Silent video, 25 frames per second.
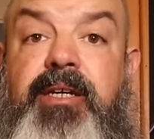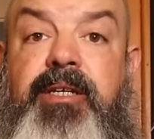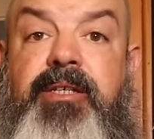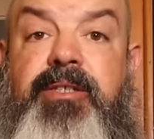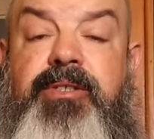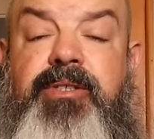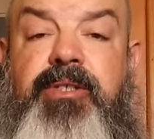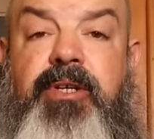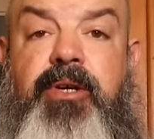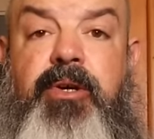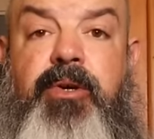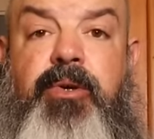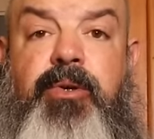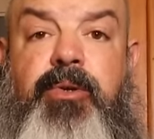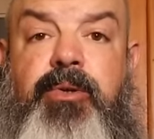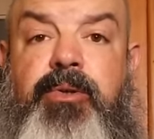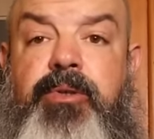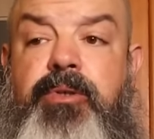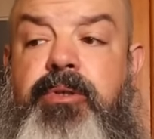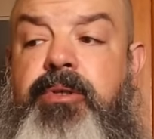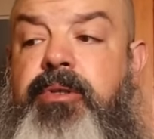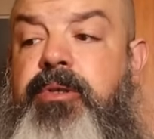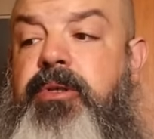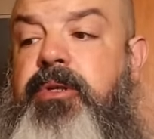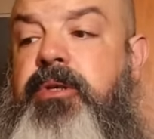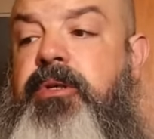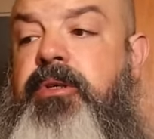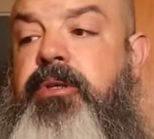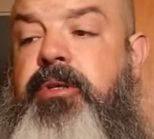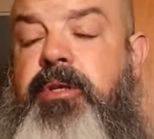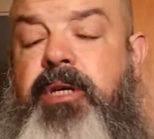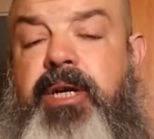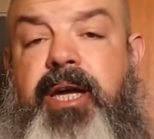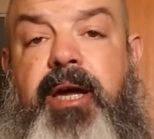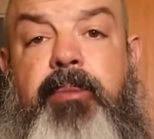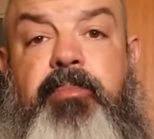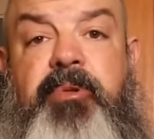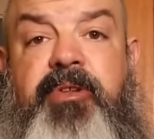so the
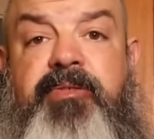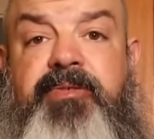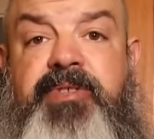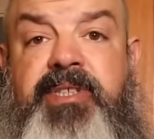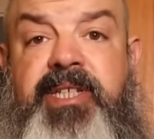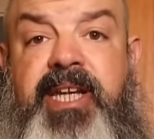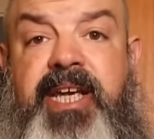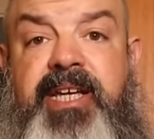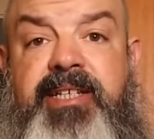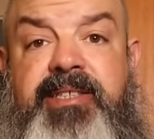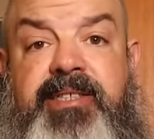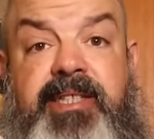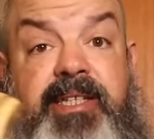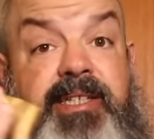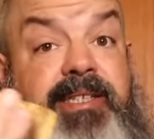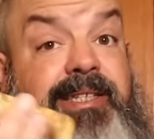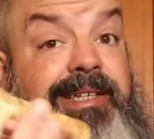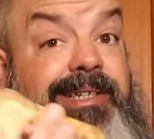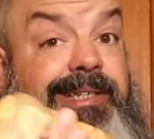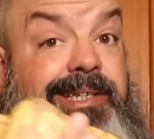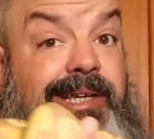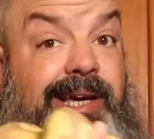couple of snakes that did